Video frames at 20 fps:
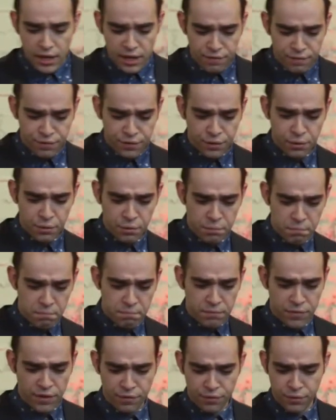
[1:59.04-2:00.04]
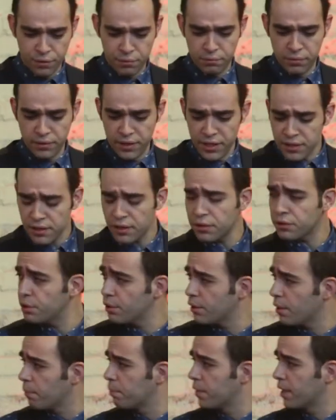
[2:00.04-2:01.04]
If you listen
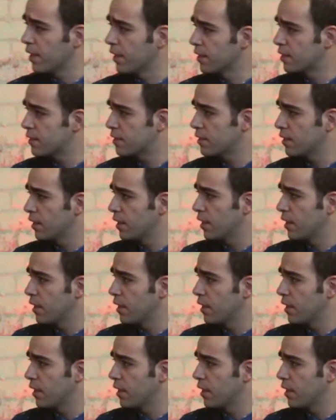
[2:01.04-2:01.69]
to the piece,